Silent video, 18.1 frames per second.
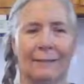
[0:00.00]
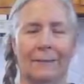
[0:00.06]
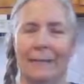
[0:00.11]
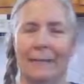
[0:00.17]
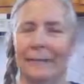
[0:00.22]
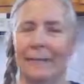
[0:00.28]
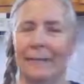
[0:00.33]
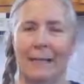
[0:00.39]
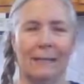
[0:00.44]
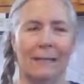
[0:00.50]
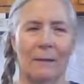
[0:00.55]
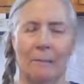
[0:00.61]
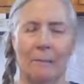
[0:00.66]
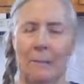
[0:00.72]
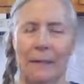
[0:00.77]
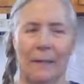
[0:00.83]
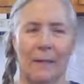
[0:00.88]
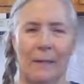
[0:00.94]
It's kind of
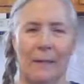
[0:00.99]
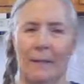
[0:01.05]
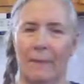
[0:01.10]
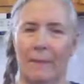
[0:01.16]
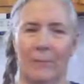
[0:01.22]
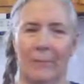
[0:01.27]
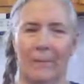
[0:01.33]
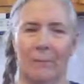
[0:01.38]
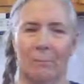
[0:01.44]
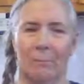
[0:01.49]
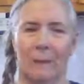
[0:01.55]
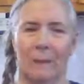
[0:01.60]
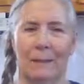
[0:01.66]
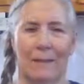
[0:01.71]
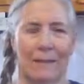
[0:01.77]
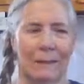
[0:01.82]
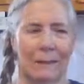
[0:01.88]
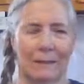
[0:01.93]
been a theme,
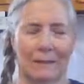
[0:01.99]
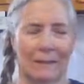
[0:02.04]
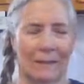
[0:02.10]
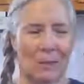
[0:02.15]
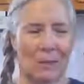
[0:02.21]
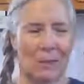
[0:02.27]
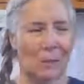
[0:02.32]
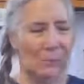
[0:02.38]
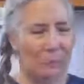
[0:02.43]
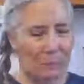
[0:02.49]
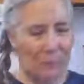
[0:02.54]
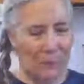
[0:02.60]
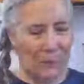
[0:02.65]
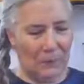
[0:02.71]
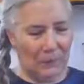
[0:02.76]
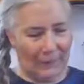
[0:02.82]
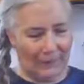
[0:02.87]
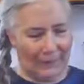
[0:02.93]
this whole
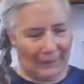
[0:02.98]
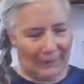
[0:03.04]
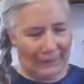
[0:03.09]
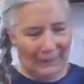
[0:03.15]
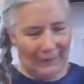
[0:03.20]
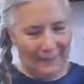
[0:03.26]
book.